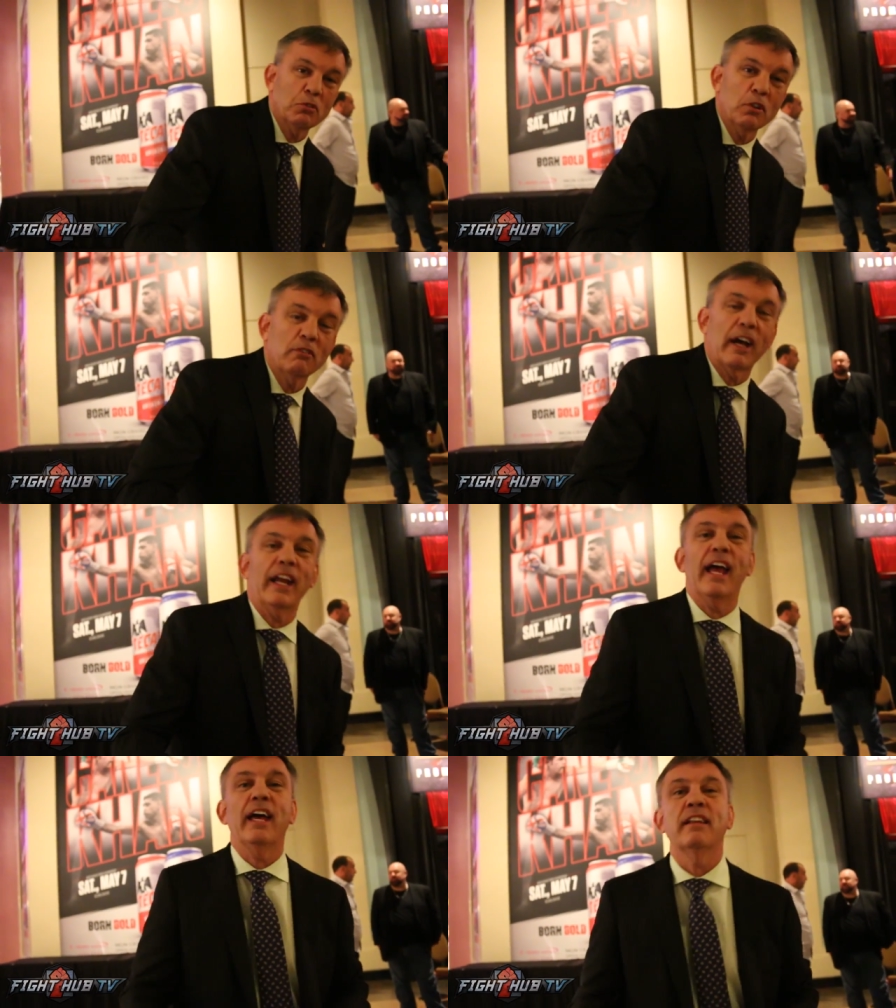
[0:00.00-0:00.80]
he threw the
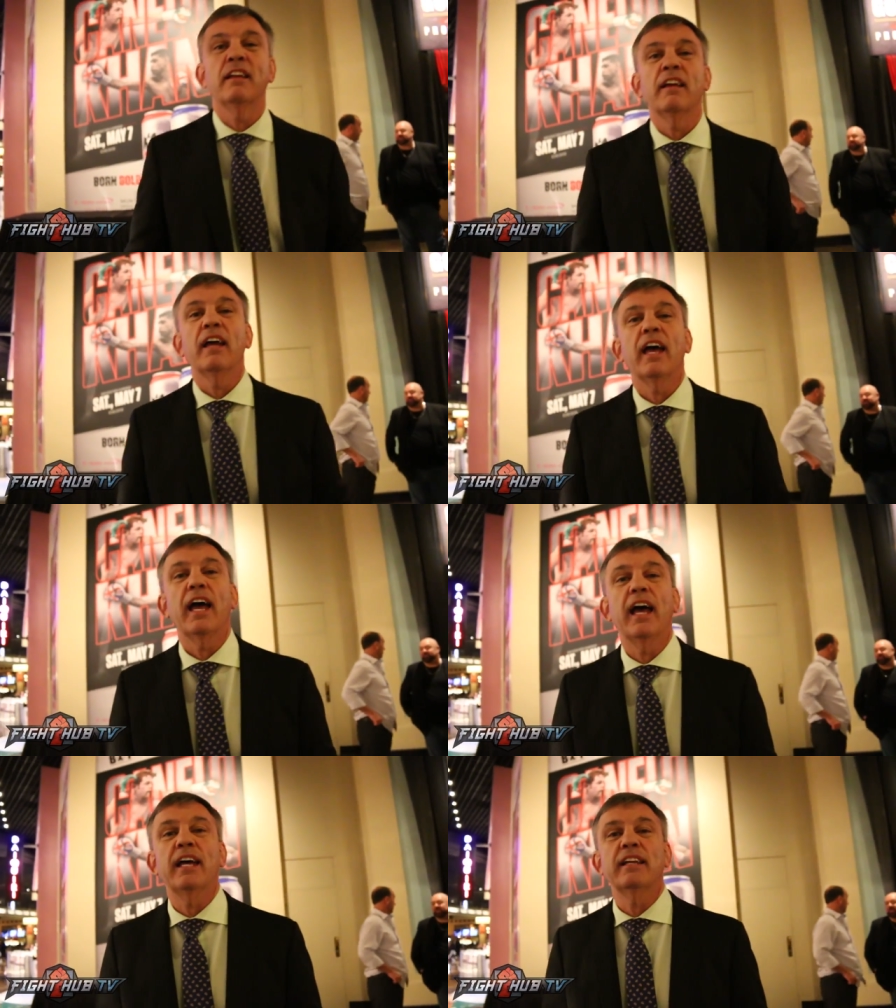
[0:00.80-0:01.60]
right hand.
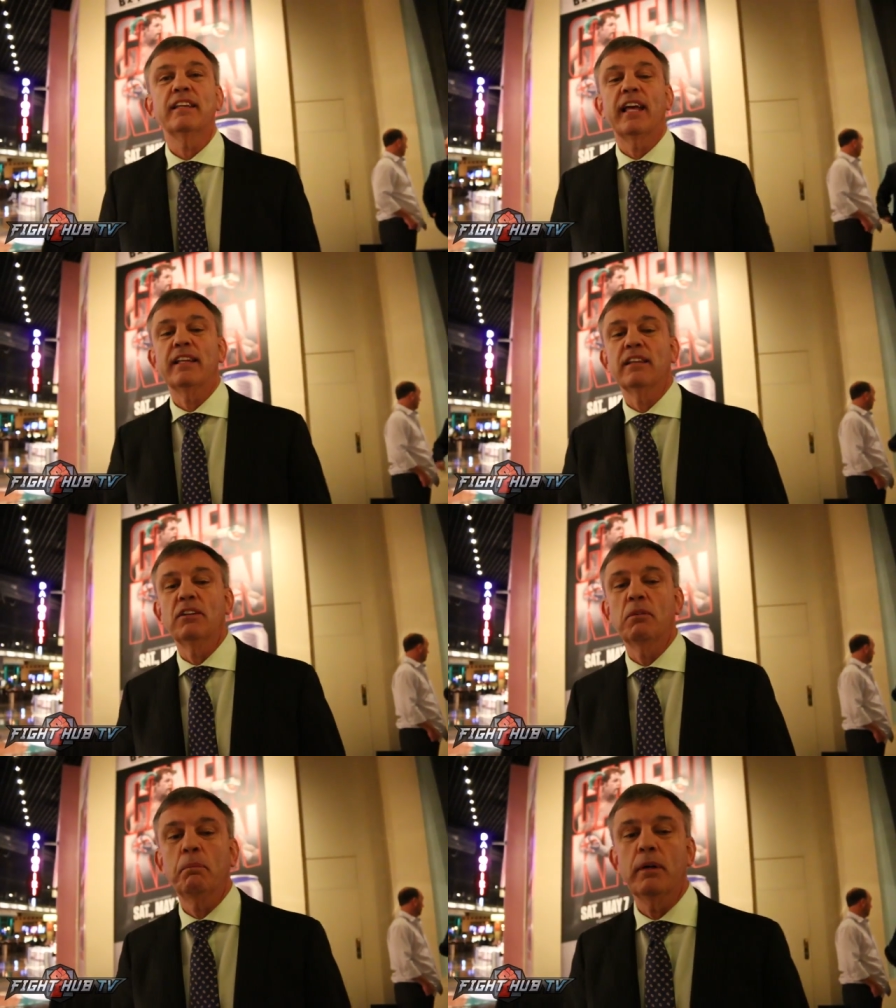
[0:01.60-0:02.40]
And that
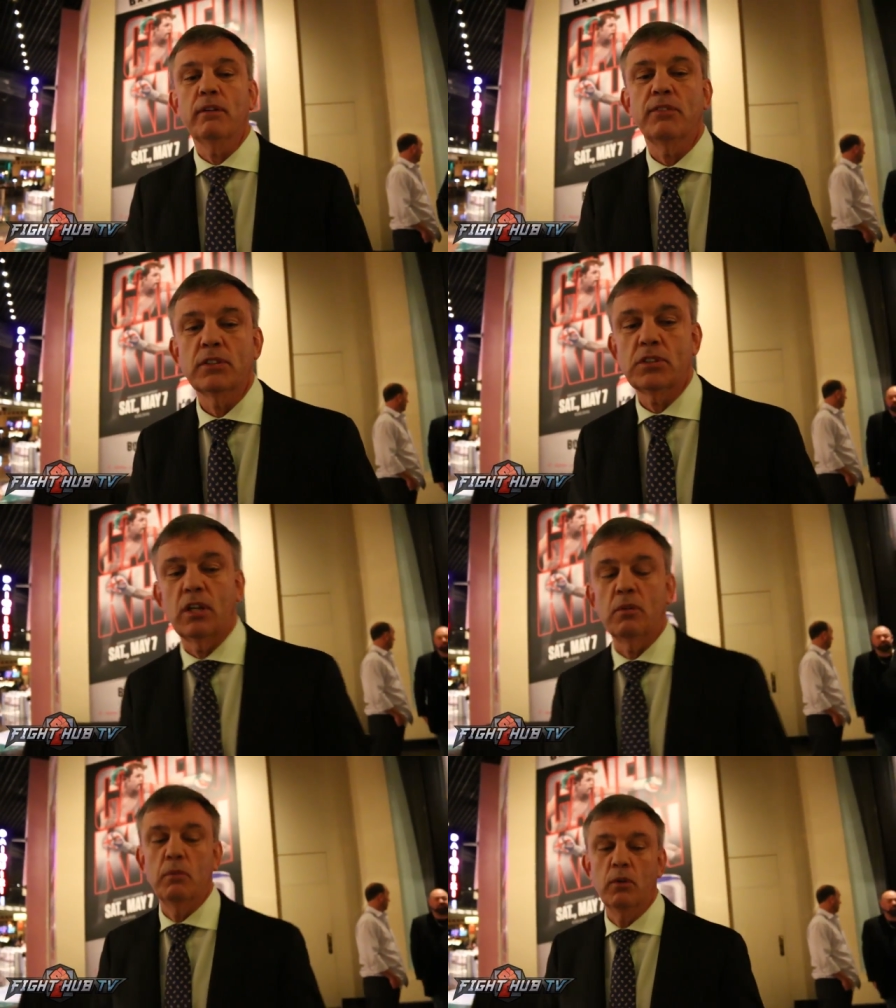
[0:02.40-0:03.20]
little bit of a subtle